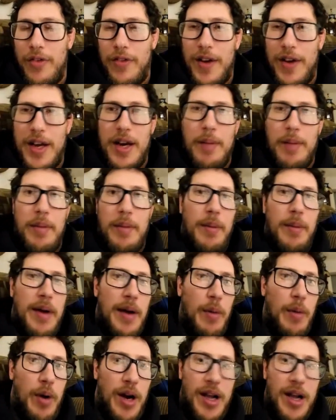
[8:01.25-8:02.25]
If I didn't meet
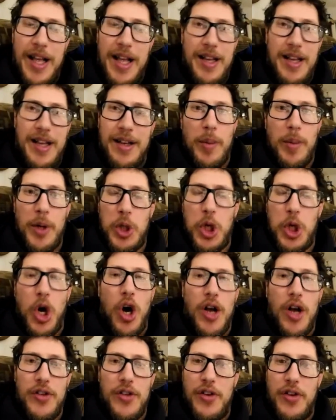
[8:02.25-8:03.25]
my wife, like so much
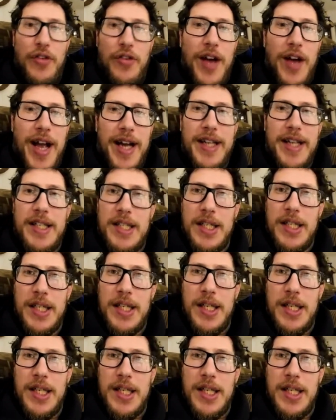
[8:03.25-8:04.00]
cause and effect.